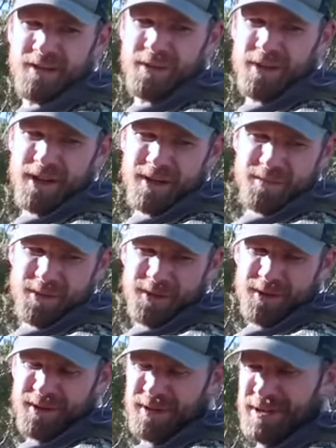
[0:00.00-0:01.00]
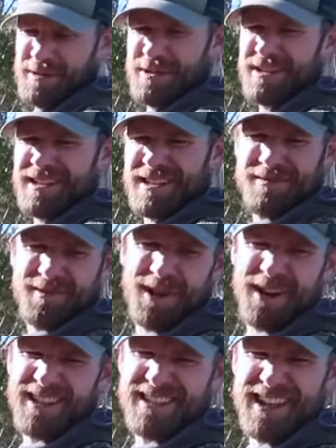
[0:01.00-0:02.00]
What a bowl. What yeah, an
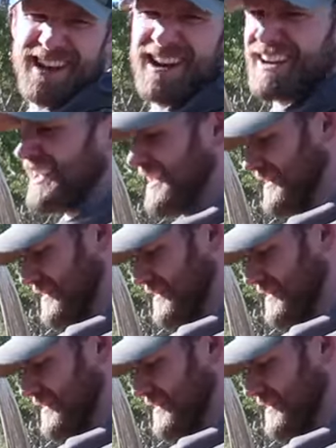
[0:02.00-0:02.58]
experience, what a cool Eric. Bowl.